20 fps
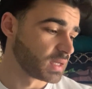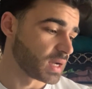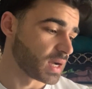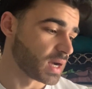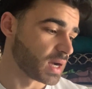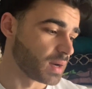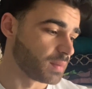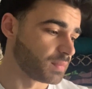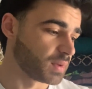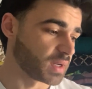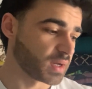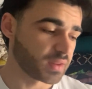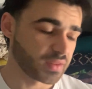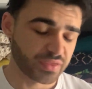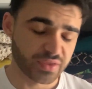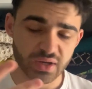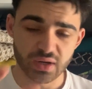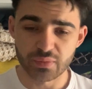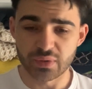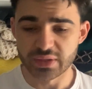Another
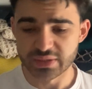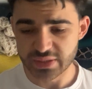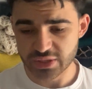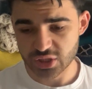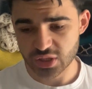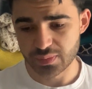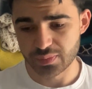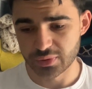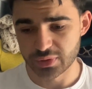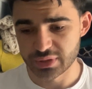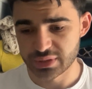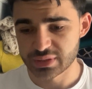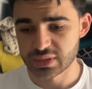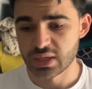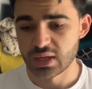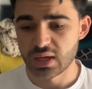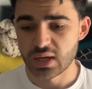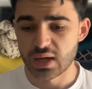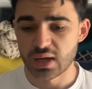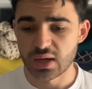thing I want to touch up on is
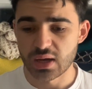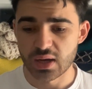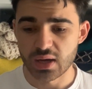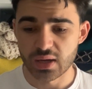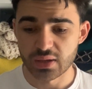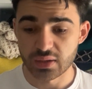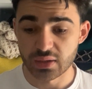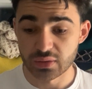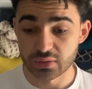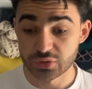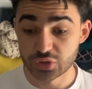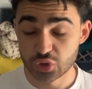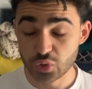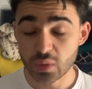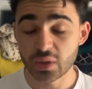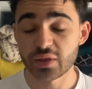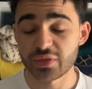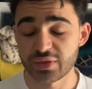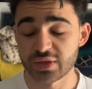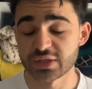two
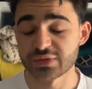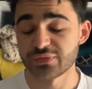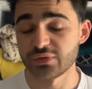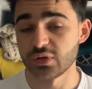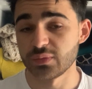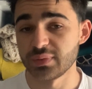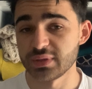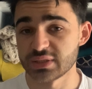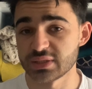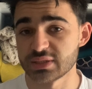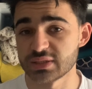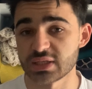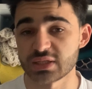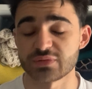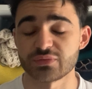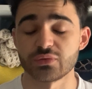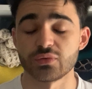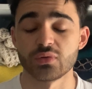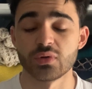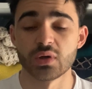other things for you to be
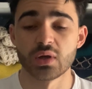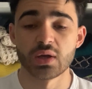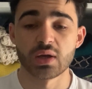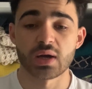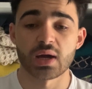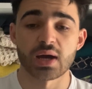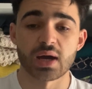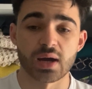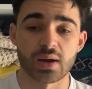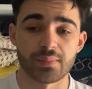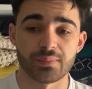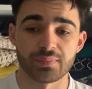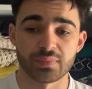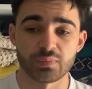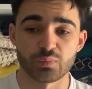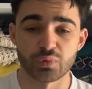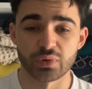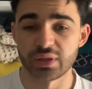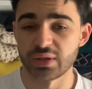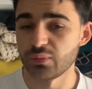successful
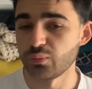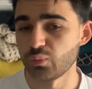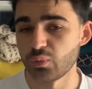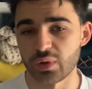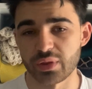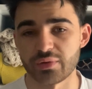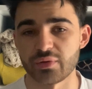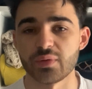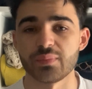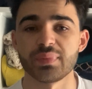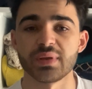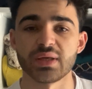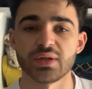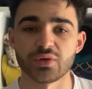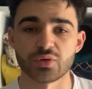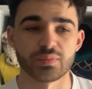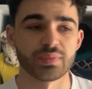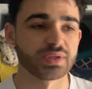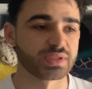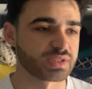with it, whether it be in
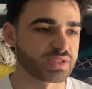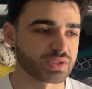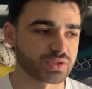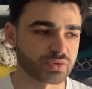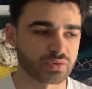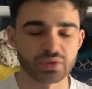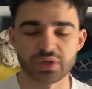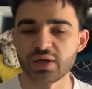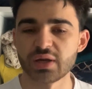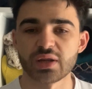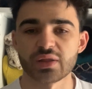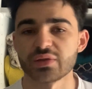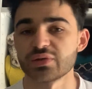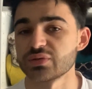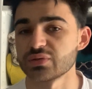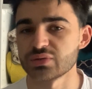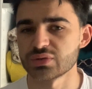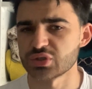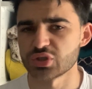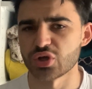your business or in any other
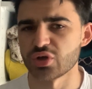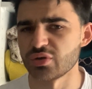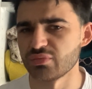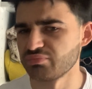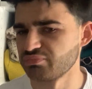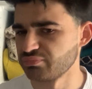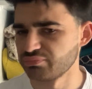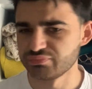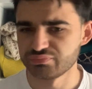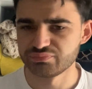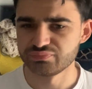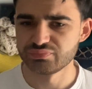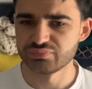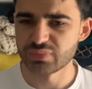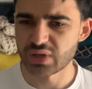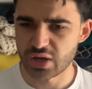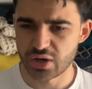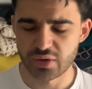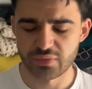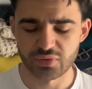certain
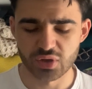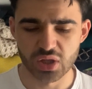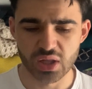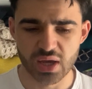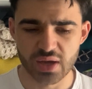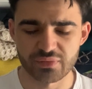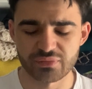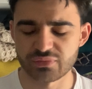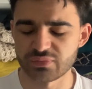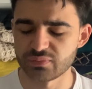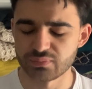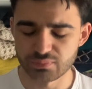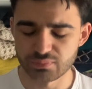area of your life,